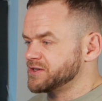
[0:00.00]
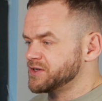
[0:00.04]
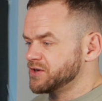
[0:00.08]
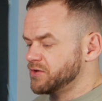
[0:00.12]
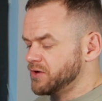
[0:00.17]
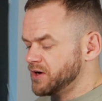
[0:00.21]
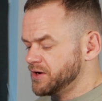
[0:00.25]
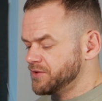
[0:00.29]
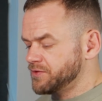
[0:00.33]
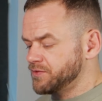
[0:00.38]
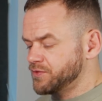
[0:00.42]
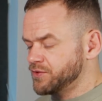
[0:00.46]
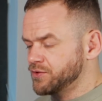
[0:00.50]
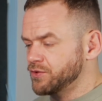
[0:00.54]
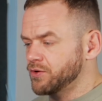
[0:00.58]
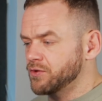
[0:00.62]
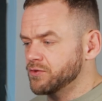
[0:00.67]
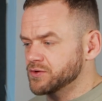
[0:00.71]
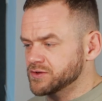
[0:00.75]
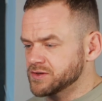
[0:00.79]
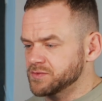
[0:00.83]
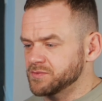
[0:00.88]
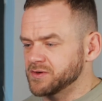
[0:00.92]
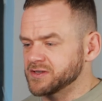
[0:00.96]
So I
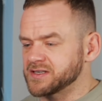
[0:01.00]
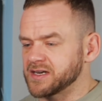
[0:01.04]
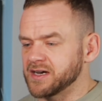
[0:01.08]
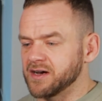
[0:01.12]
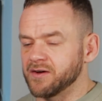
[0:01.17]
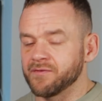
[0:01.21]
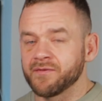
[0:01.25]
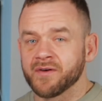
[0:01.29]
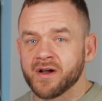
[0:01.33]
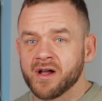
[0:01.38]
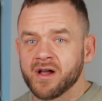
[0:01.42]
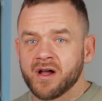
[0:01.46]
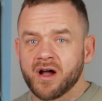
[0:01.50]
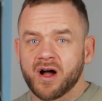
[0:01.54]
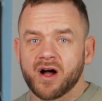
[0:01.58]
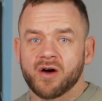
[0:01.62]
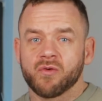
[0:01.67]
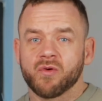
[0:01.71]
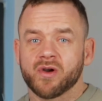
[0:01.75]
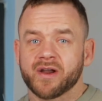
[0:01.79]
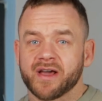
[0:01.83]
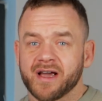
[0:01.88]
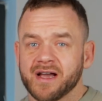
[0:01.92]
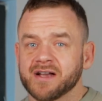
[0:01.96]
thought to myself, I
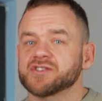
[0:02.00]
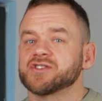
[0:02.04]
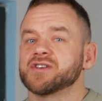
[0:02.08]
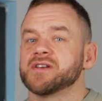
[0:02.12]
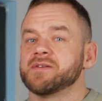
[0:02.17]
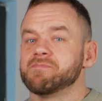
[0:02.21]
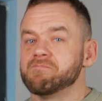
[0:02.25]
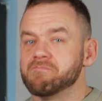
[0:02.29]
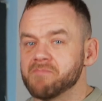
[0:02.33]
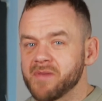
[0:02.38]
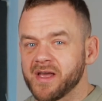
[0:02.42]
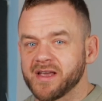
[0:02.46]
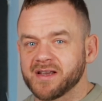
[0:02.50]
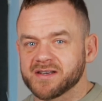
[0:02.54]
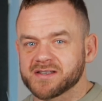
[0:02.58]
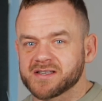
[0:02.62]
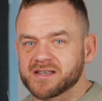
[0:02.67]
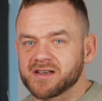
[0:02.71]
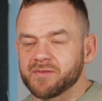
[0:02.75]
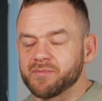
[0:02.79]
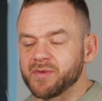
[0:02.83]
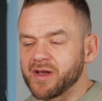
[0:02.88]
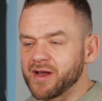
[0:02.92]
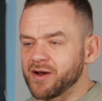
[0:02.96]
want to actually make
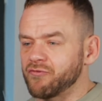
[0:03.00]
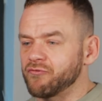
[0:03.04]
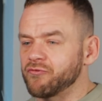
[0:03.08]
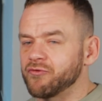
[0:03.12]
something,